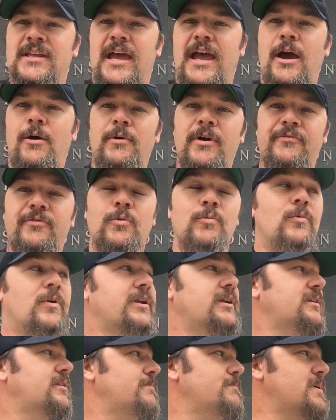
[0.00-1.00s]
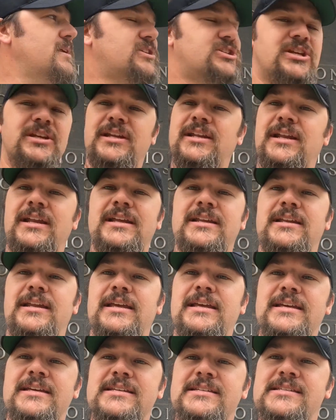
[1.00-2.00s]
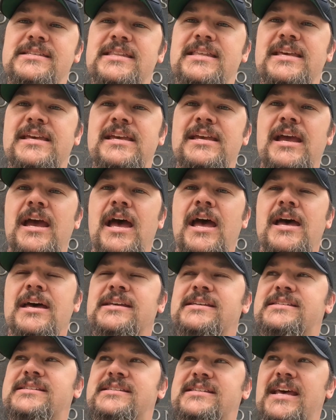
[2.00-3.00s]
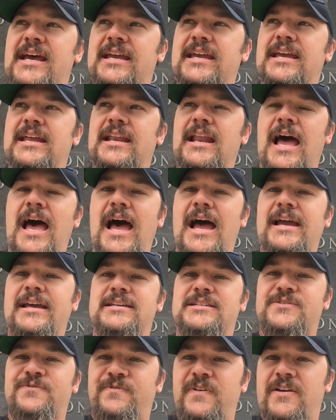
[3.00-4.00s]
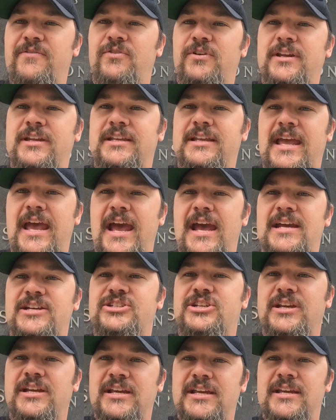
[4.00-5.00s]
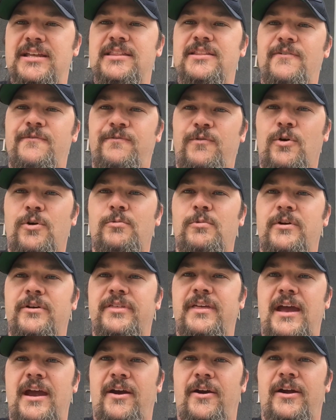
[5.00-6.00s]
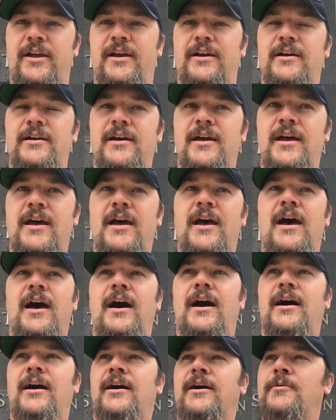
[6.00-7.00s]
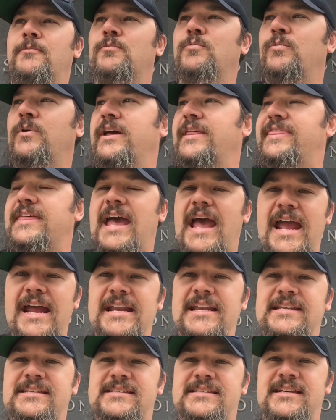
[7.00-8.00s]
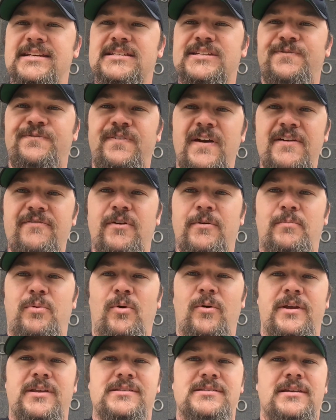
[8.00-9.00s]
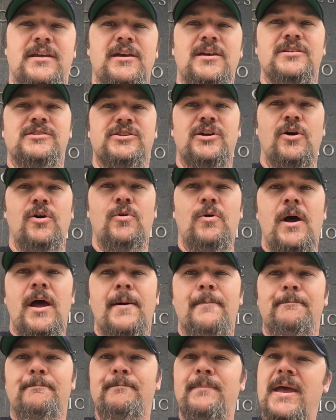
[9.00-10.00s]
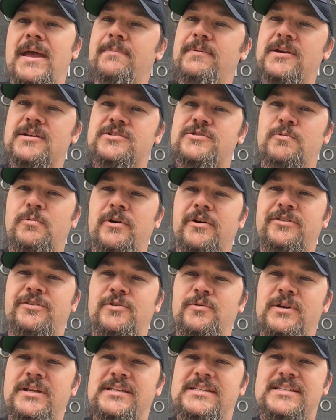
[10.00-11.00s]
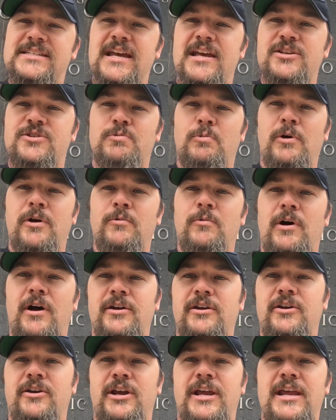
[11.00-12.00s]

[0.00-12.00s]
However, wanted to mention it. It is the second highest favorited cache in the Fort Worth area with 86 favorite points. So maybe it's worth doing stage 1 while you're